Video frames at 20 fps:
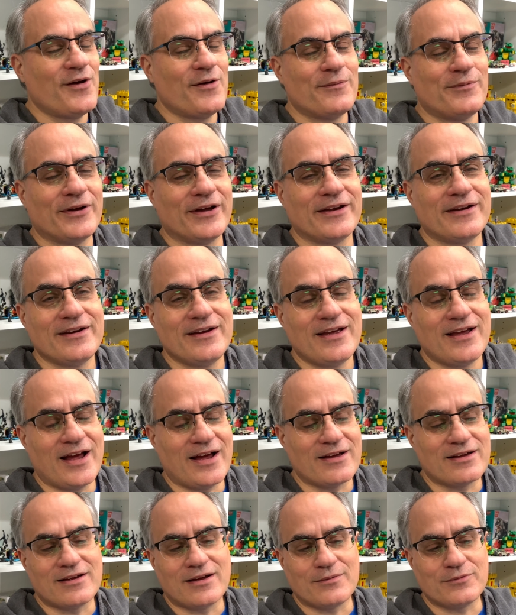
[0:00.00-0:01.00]
but
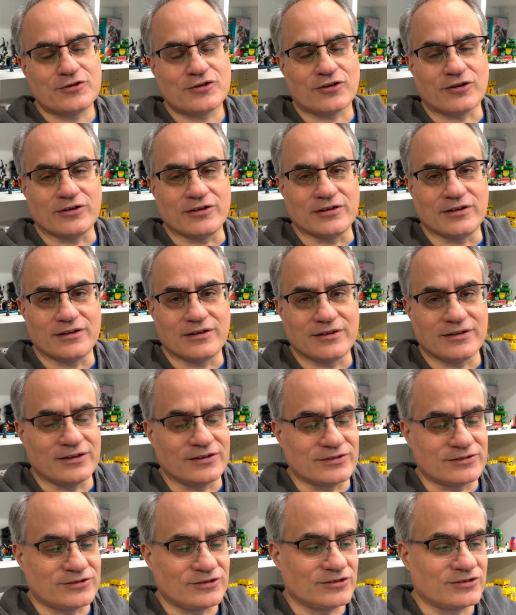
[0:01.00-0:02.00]
I, am sure it's
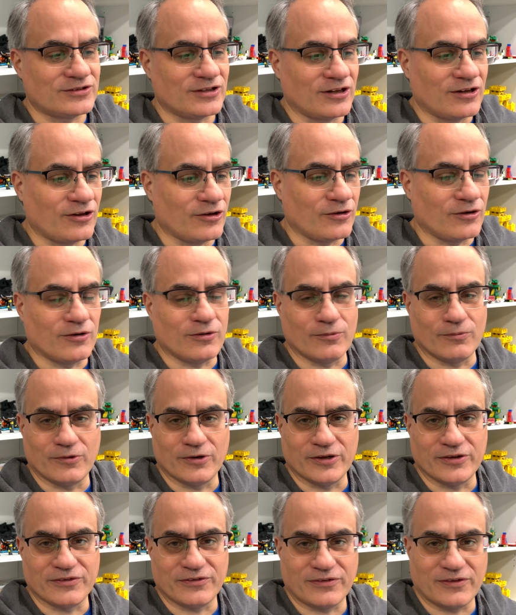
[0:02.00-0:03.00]
just included the
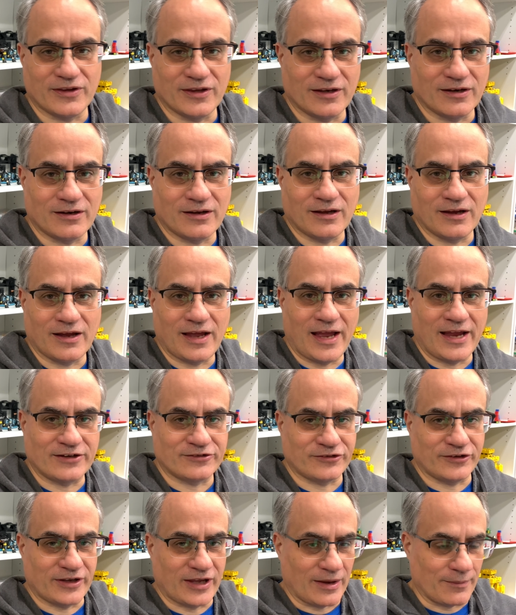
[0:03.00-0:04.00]
ones that uh,
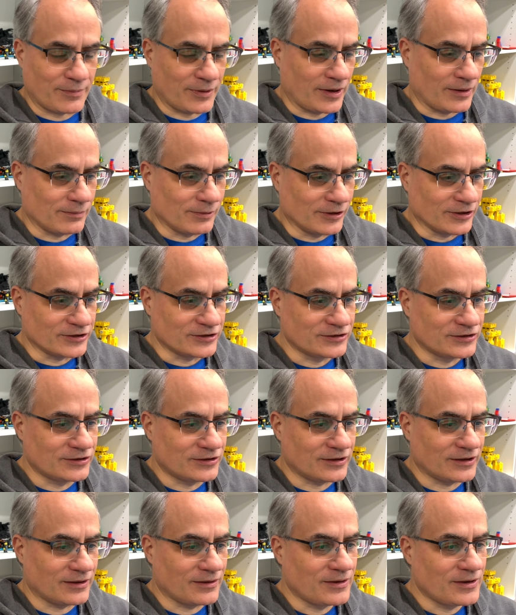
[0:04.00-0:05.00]
actually got published.
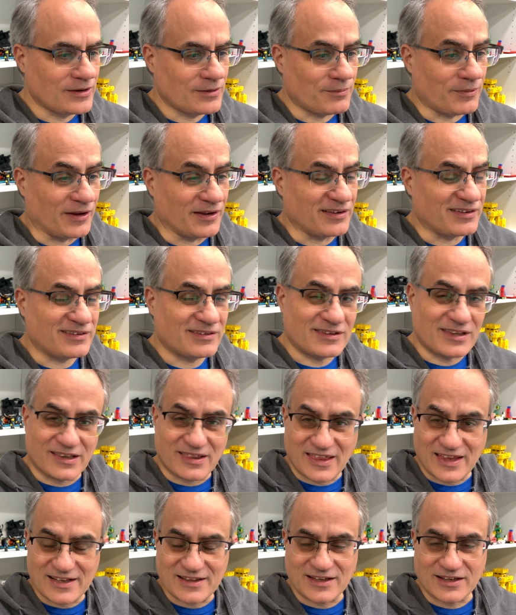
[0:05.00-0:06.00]
But to
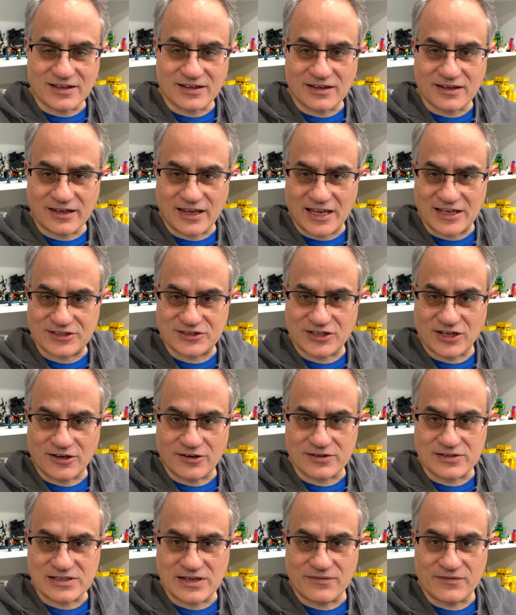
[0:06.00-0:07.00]
think that it got
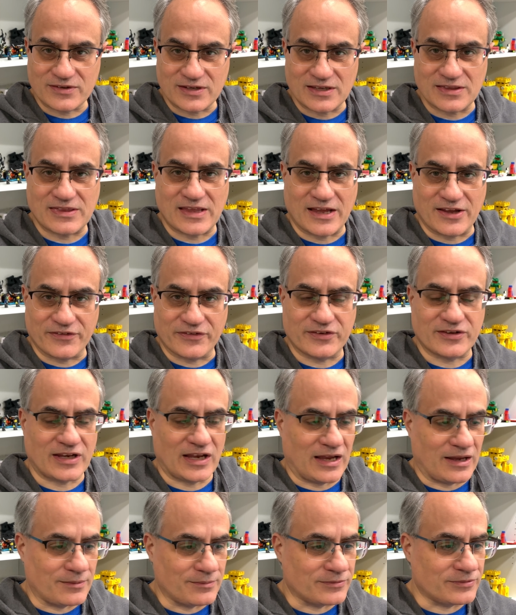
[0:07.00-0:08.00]
shared 17,000
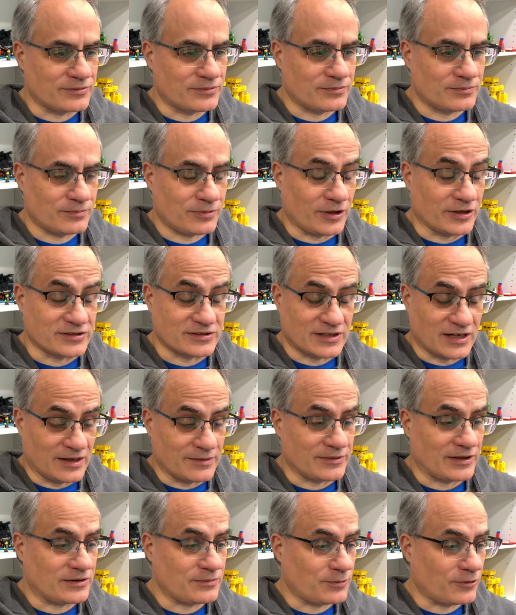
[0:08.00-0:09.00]
times plus times,
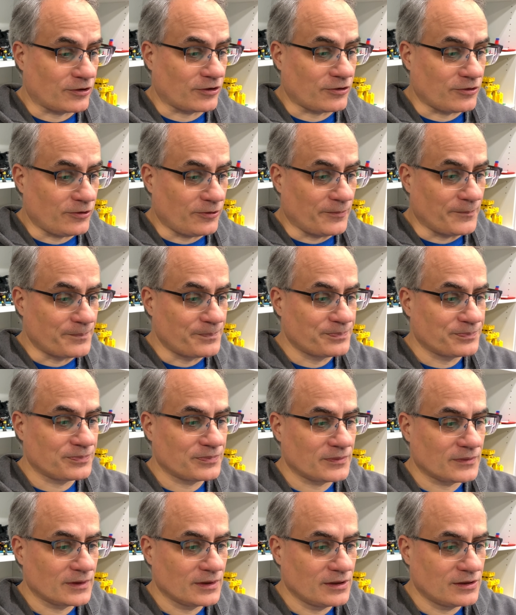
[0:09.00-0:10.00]
that's pretty cool.
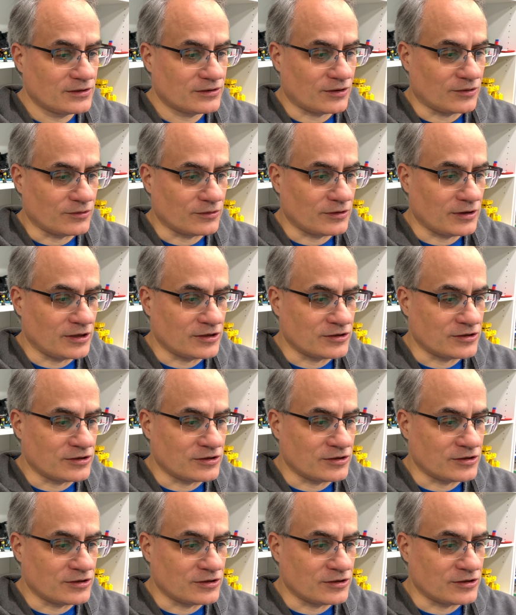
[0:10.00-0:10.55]
So in